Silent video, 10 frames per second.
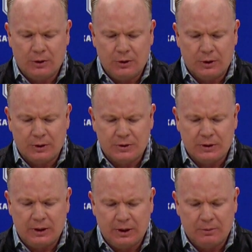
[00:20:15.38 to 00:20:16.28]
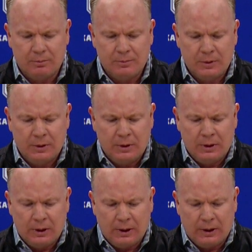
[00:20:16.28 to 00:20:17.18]
can see him
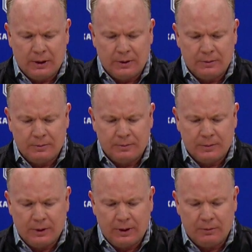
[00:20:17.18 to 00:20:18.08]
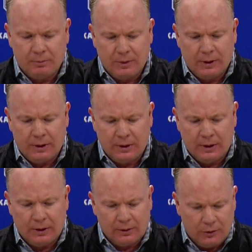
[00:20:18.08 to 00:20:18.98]

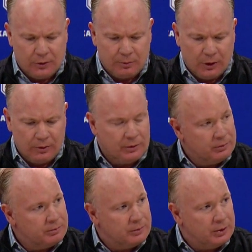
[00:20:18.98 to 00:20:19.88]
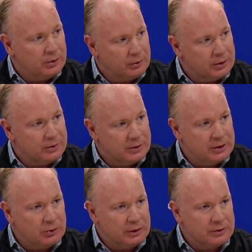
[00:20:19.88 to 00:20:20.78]
and Luther Burden, you know,
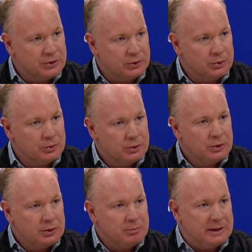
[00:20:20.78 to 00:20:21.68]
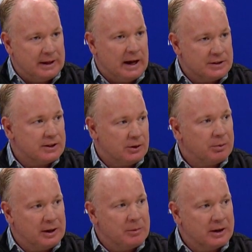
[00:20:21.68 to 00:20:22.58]
continuing to be guys that
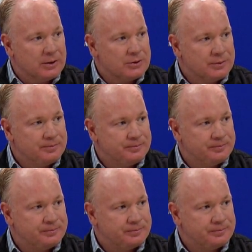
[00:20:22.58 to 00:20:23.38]
are playmakers.